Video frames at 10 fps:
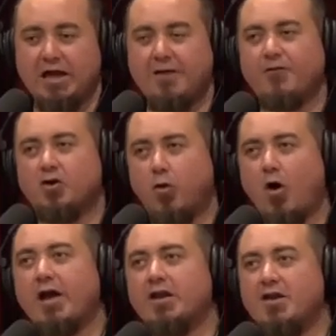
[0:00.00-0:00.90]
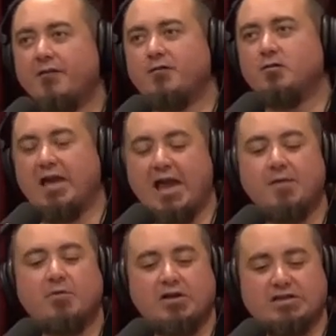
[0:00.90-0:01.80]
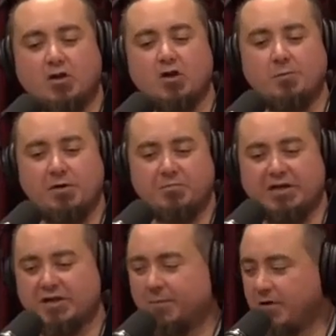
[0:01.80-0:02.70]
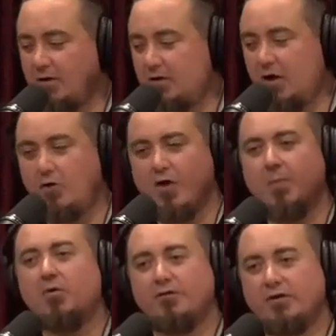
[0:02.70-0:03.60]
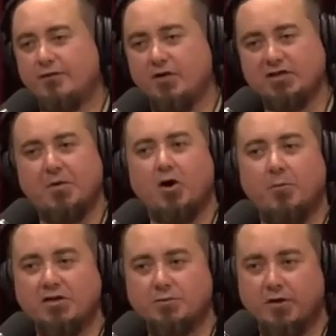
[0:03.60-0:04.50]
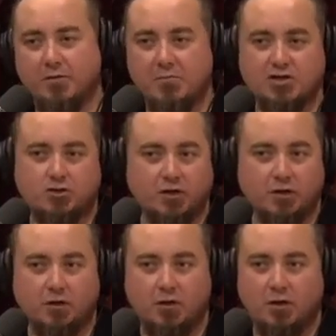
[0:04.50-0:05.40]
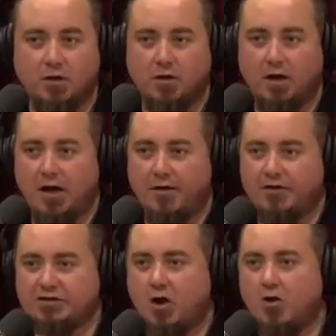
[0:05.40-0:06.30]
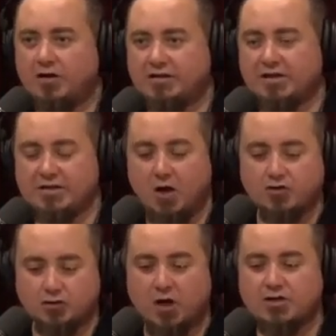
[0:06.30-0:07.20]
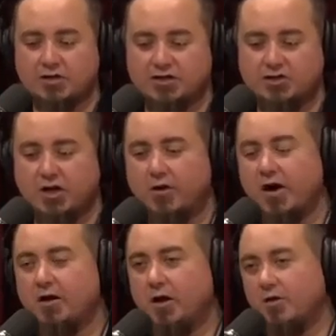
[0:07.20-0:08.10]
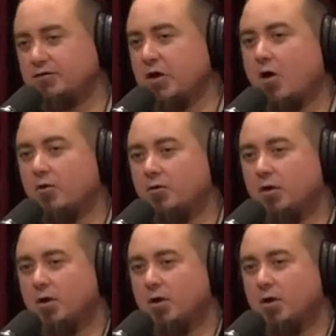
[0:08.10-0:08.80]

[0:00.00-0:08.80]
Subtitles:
If you're quiet enough, you can, but it's certainly been picked up in a whole number of different experiments where they're measuring the tone. The whole structure does generate a low tone.